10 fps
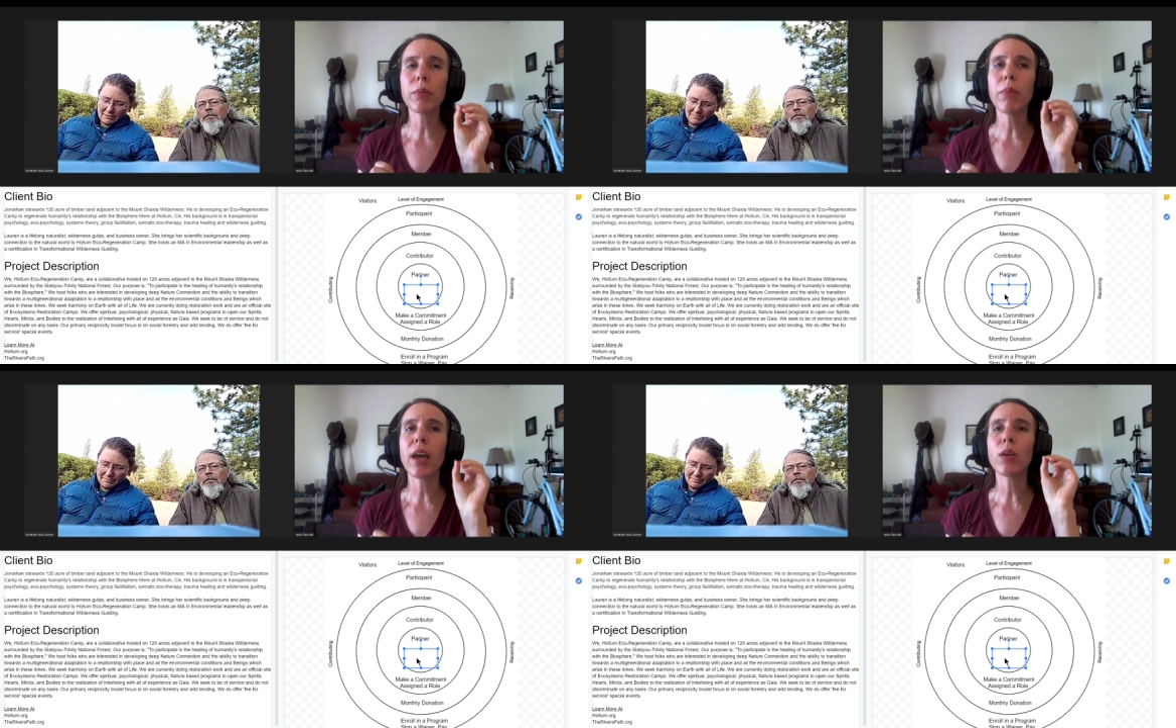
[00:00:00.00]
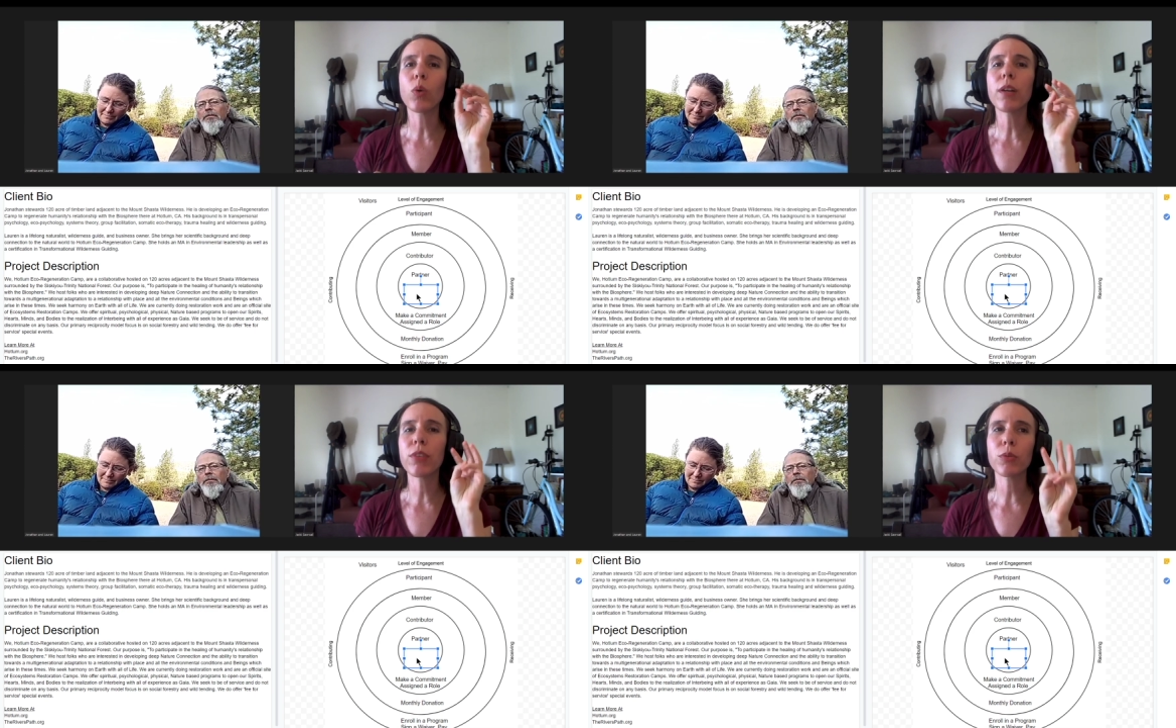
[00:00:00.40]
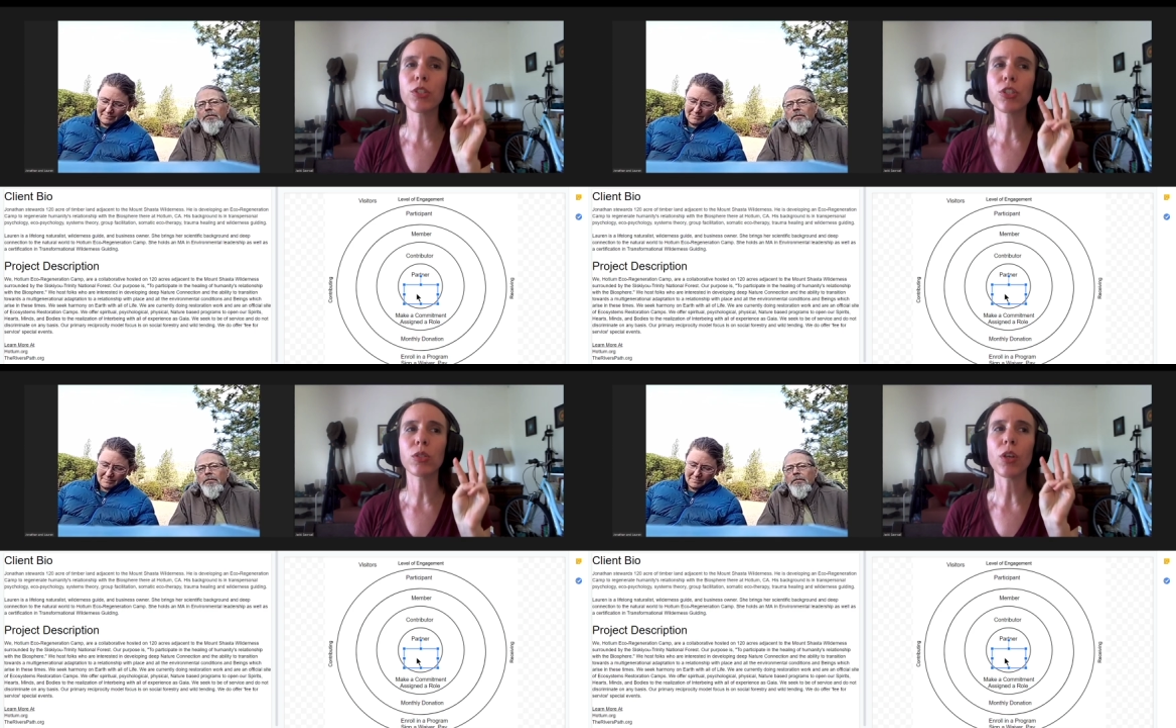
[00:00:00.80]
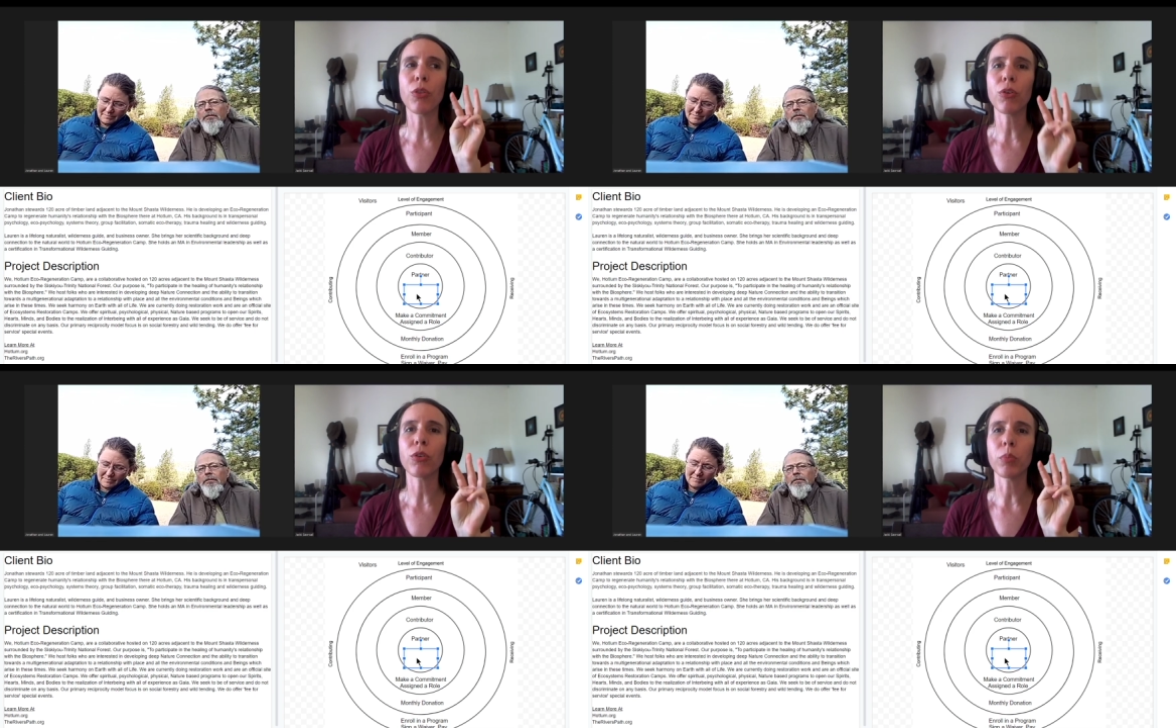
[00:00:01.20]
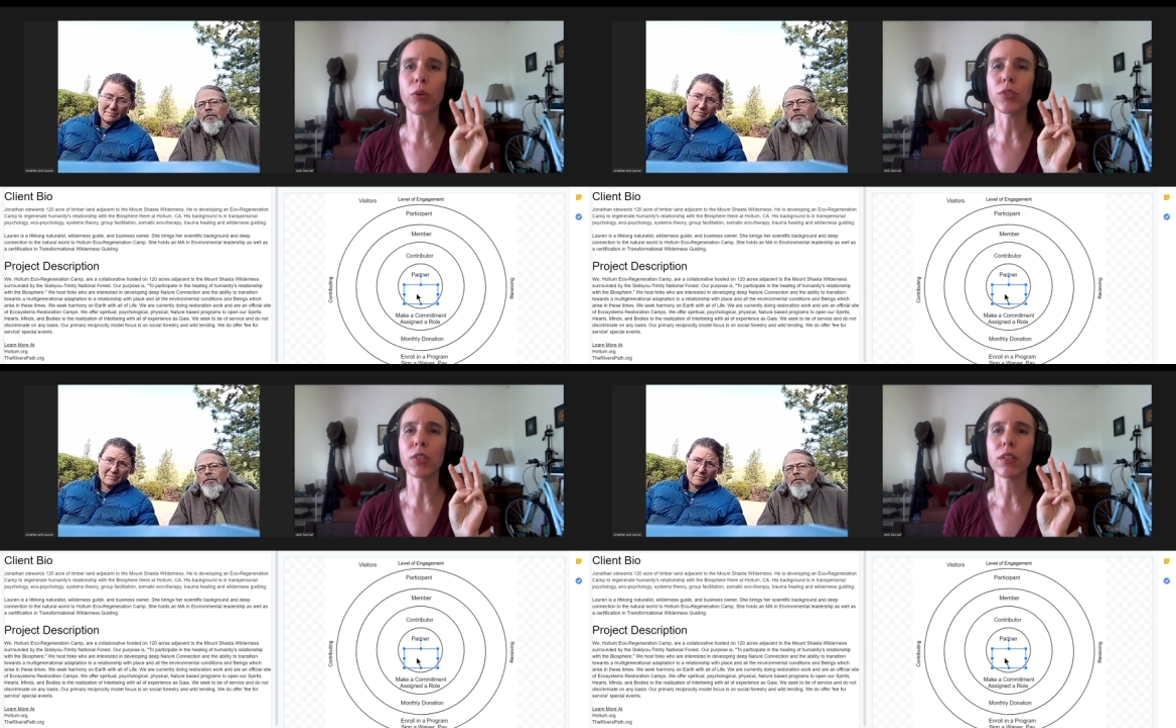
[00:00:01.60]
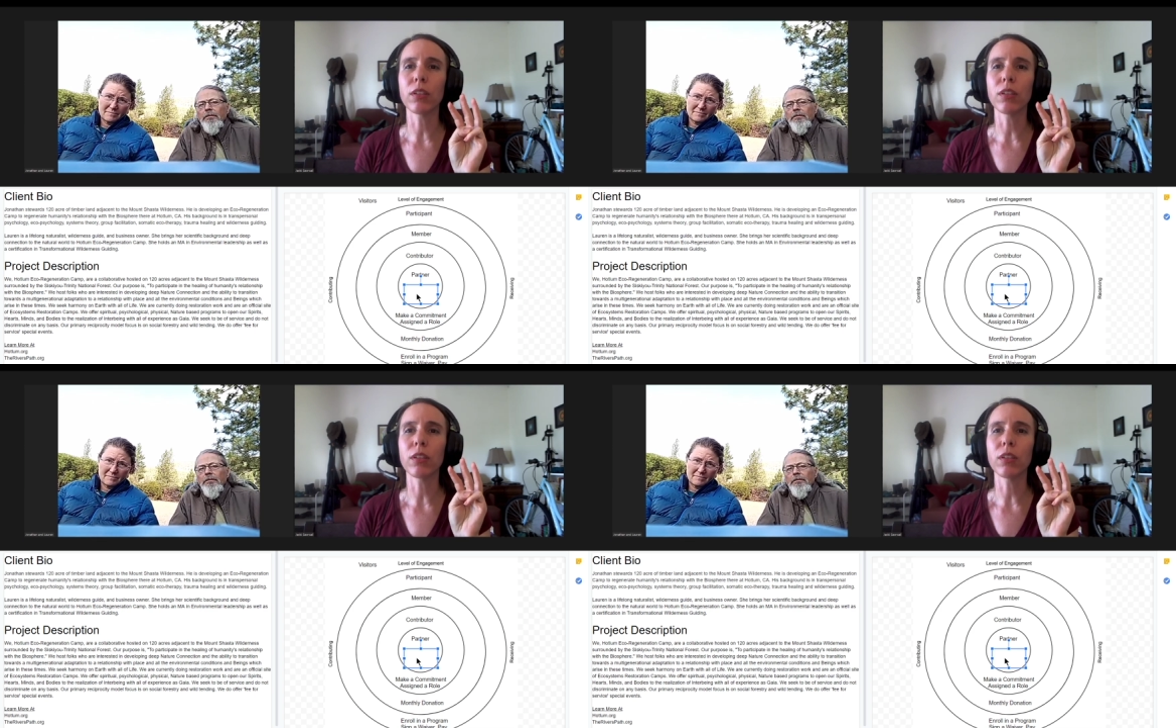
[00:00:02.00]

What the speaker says: mind, what if there was just a third person?